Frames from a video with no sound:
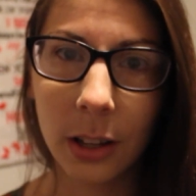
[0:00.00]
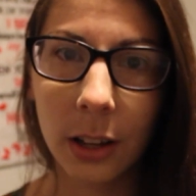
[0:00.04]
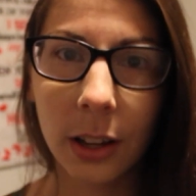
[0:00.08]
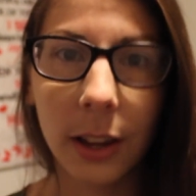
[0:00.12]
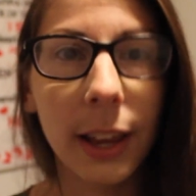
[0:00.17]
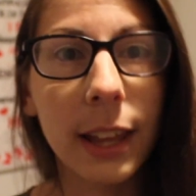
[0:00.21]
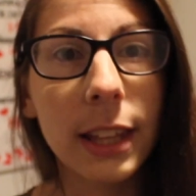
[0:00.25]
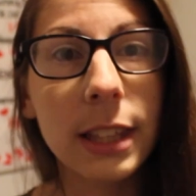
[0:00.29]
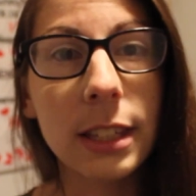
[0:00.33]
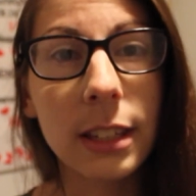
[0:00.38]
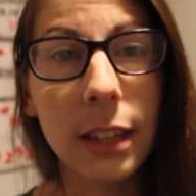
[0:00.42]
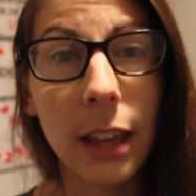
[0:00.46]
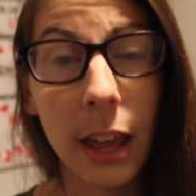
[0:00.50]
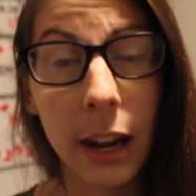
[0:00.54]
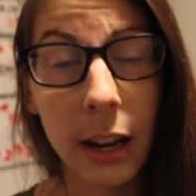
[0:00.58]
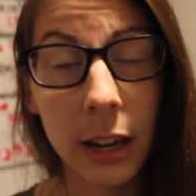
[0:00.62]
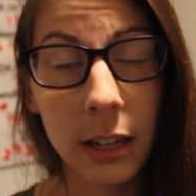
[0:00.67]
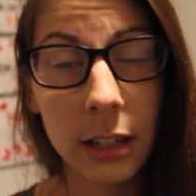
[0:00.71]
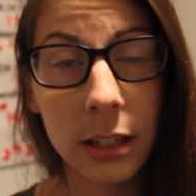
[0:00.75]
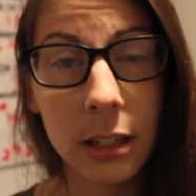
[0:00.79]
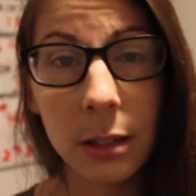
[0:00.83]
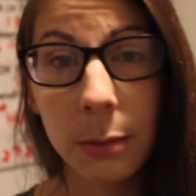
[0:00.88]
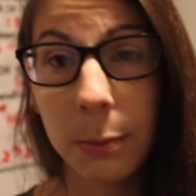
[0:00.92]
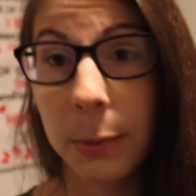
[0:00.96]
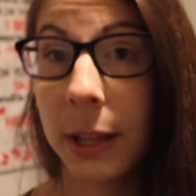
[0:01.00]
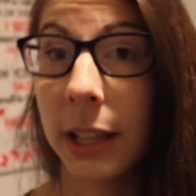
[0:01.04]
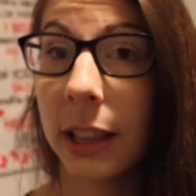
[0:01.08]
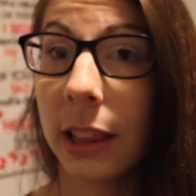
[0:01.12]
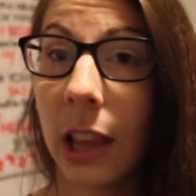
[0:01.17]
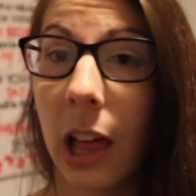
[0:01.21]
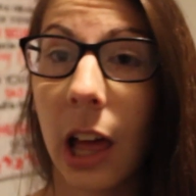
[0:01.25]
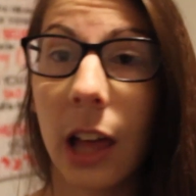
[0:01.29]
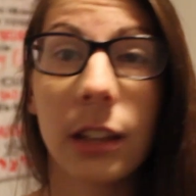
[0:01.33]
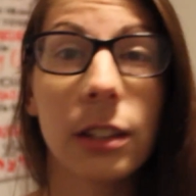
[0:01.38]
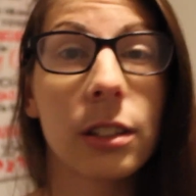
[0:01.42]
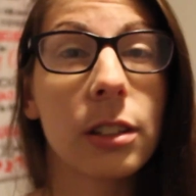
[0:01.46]
It's getting to be
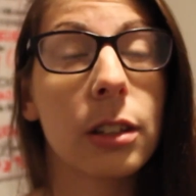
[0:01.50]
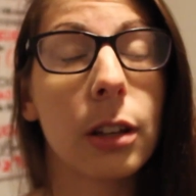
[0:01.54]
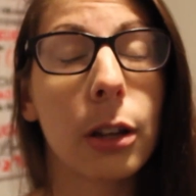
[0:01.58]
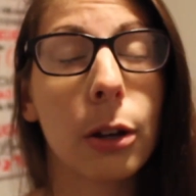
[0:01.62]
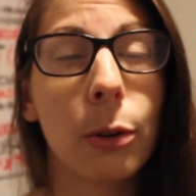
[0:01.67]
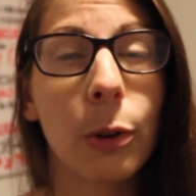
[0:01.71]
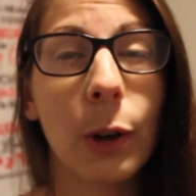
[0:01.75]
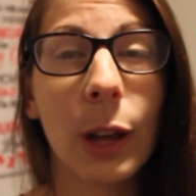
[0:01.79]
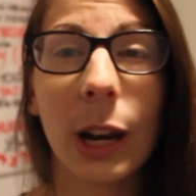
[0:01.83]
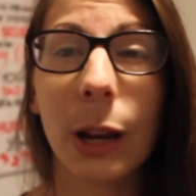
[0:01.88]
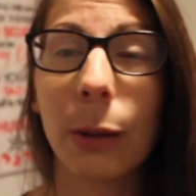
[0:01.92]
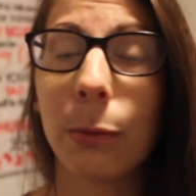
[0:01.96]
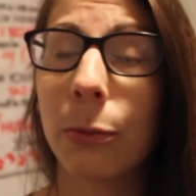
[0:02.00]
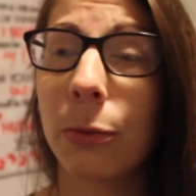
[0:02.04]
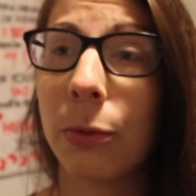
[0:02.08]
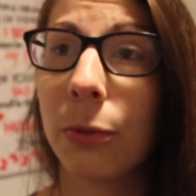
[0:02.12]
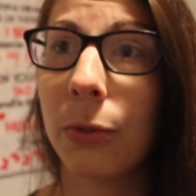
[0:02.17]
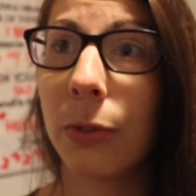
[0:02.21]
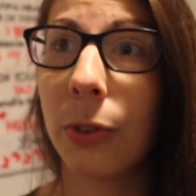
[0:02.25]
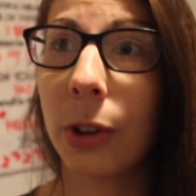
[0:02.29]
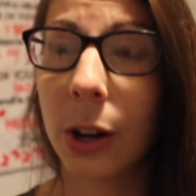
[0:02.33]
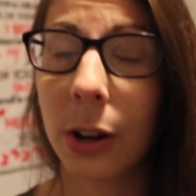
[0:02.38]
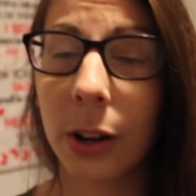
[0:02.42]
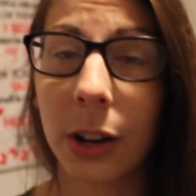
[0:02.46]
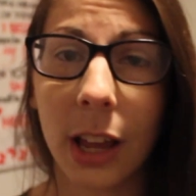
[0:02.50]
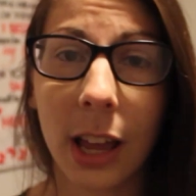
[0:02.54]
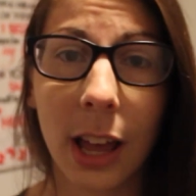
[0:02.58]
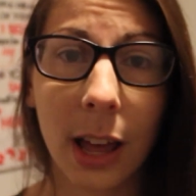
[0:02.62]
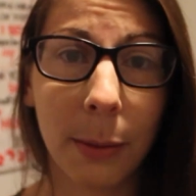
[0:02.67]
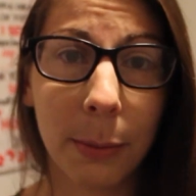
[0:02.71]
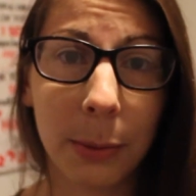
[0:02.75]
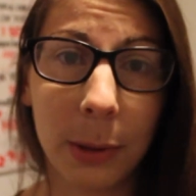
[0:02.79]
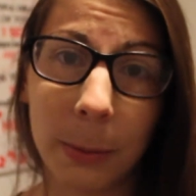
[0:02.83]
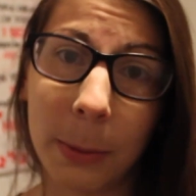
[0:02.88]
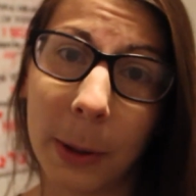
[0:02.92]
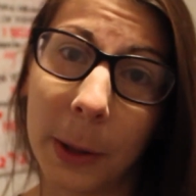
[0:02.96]
less so and I'm very
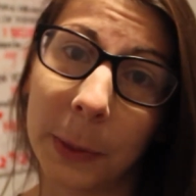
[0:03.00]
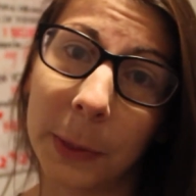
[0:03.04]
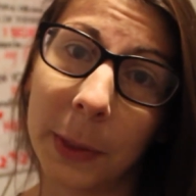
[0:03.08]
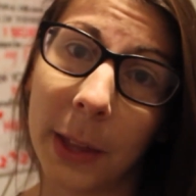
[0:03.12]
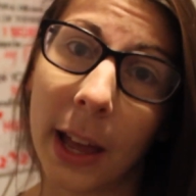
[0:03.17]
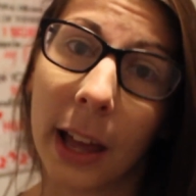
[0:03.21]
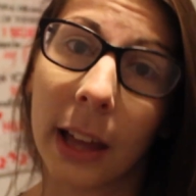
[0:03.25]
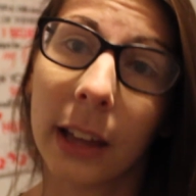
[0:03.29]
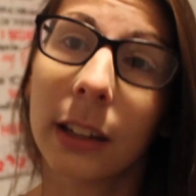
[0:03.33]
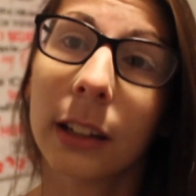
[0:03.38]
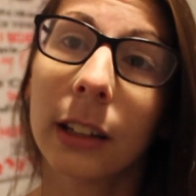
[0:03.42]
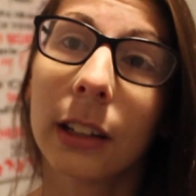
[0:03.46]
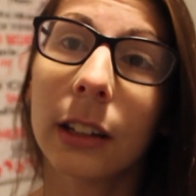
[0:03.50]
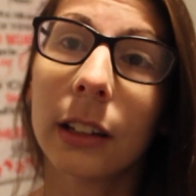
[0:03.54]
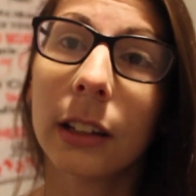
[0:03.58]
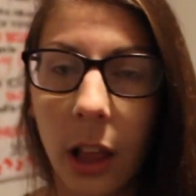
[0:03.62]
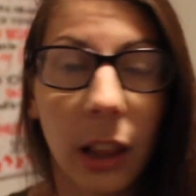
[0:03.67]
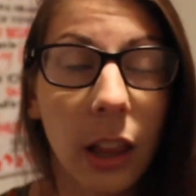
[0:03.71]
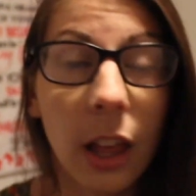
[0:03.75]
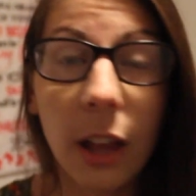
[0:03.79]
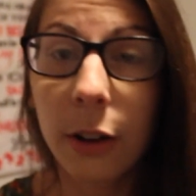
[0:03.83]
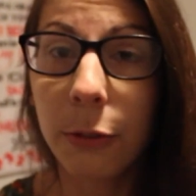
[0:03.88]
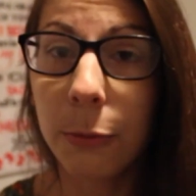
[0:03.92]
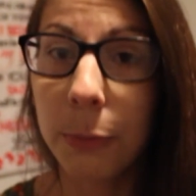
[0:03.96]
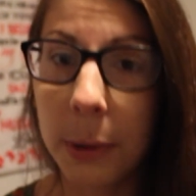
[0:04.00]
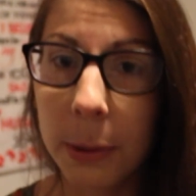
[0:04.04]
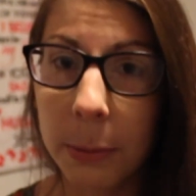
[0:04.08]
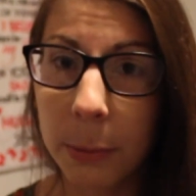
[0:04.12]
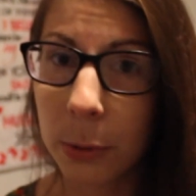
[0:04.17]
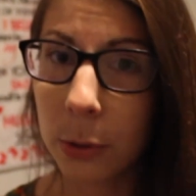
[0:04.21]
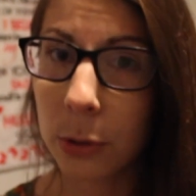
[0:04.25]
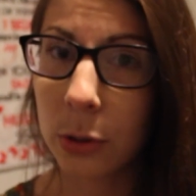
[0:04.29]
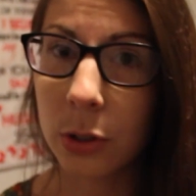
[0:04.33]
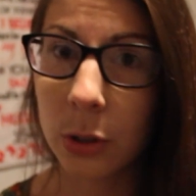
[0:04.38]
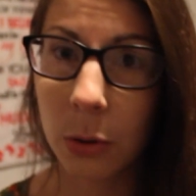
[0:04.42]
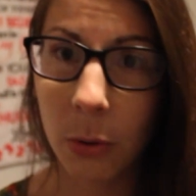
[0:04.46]
happy about that. A lot of
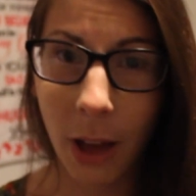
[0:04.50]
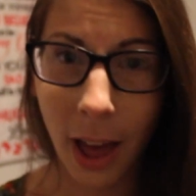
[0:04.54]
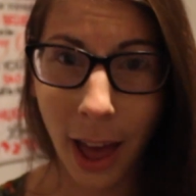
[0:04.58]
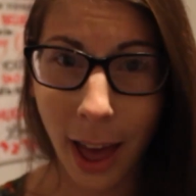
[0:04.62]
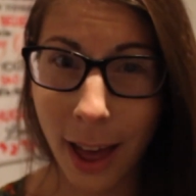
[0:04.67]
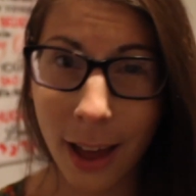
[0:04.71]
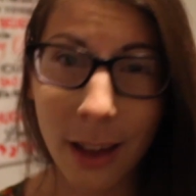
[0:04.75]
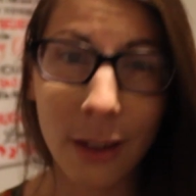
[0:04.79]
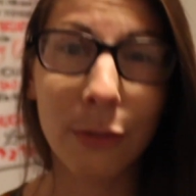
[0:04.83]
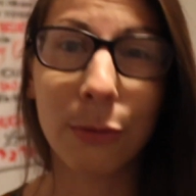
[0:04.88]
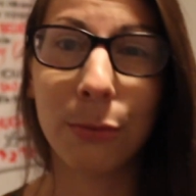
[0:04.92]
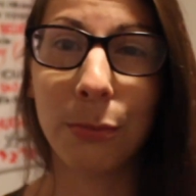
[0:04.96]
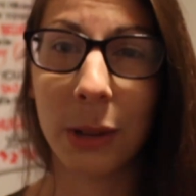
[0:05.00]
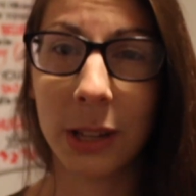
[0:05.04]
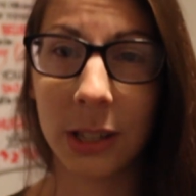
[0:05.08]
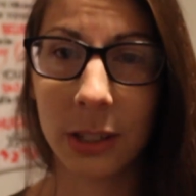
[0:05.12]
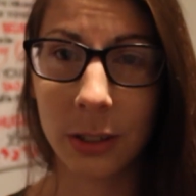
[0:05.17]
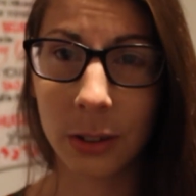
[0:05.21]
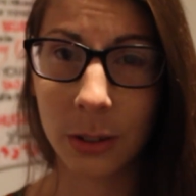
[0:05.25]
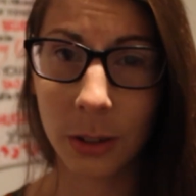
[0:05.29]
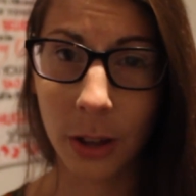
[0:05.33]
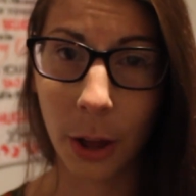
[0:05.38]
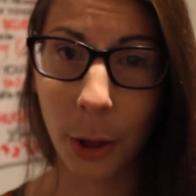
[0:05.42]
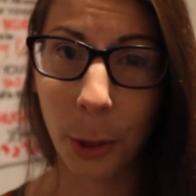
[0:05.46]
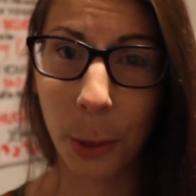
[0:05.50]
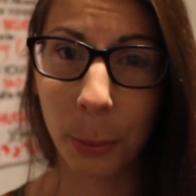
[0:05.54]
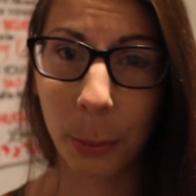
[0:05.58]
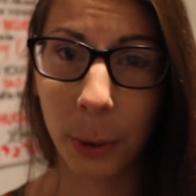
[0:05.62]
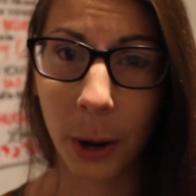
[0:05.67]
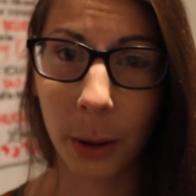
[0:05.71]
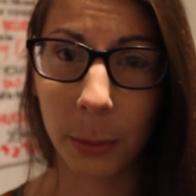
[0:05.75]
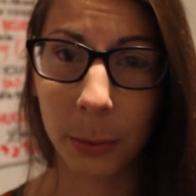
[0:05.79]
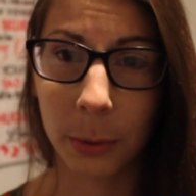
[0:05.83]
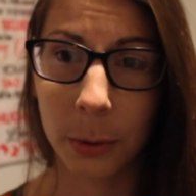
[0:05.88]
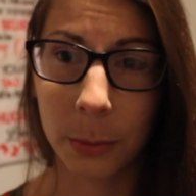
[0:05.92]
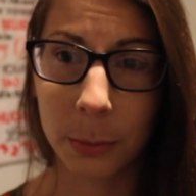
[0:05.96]
people do have mental health
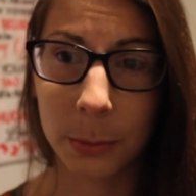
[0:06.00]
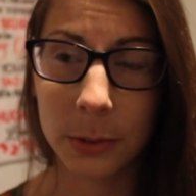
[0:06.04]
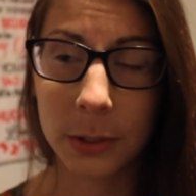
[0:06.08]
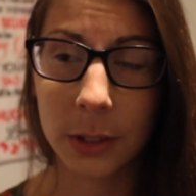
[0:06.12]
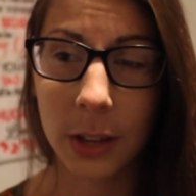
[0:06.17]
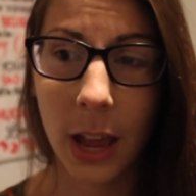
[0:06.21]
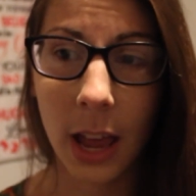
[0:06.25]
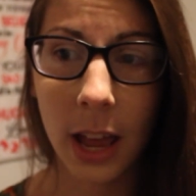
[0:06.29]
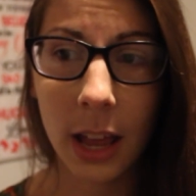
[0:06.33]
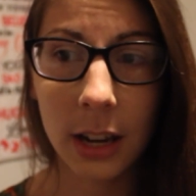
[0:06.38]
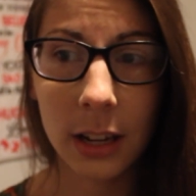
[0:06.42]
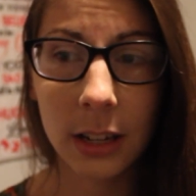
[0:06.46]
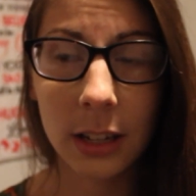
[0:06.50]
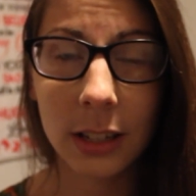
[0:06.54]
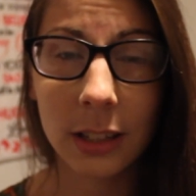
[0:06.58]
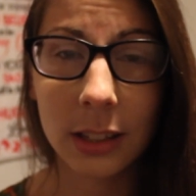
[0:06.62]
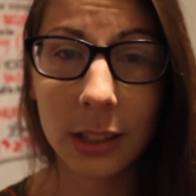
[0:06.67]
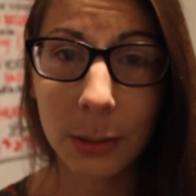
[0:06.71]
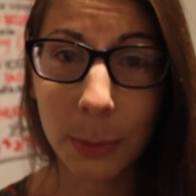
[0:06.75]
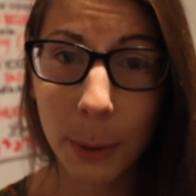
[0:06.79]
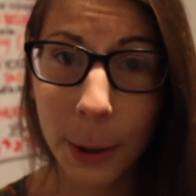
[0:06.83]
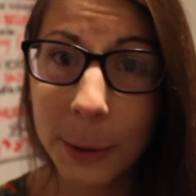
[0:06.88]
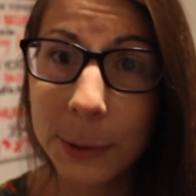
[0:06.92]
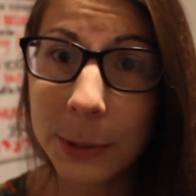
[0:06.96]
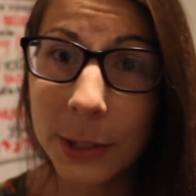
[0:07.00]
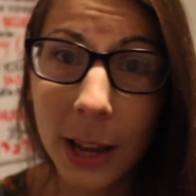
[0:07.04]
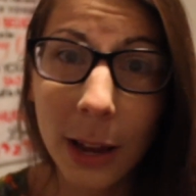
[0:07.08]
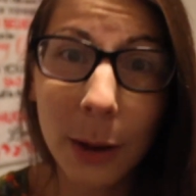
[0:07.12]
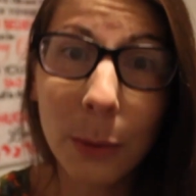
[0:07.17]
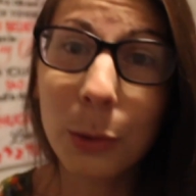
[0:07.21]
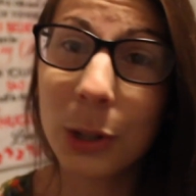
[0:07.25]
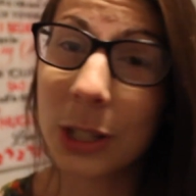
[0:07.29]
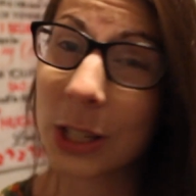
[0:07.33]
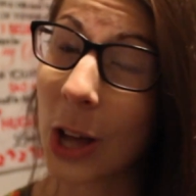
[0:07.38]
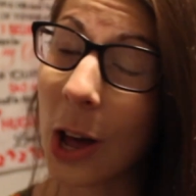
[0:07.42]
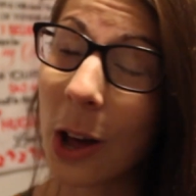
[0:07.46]
problems and it's about
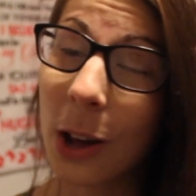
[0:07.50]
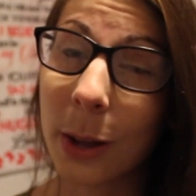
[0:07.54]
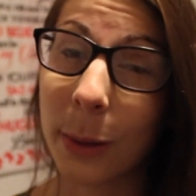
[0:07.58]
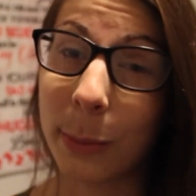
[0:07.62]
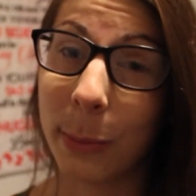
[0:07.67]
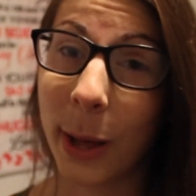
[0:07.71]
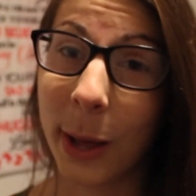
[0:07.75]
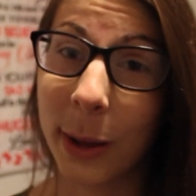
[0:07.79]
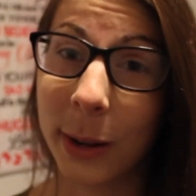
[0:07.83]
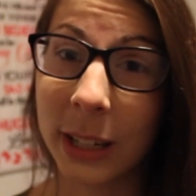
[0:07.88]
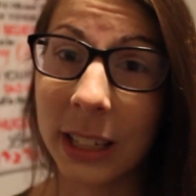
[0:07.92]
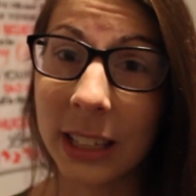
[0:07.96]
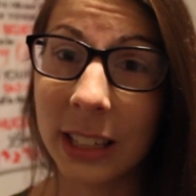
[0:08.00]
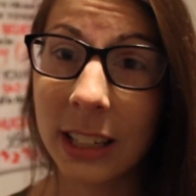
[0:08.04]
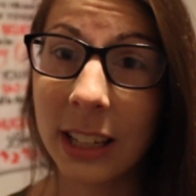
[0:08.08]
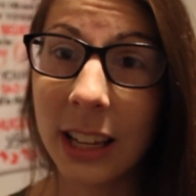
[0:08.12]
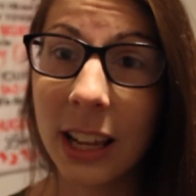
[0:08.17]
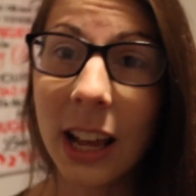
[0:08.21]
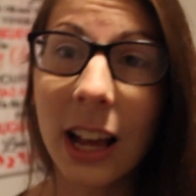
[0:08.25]
time we talk about it.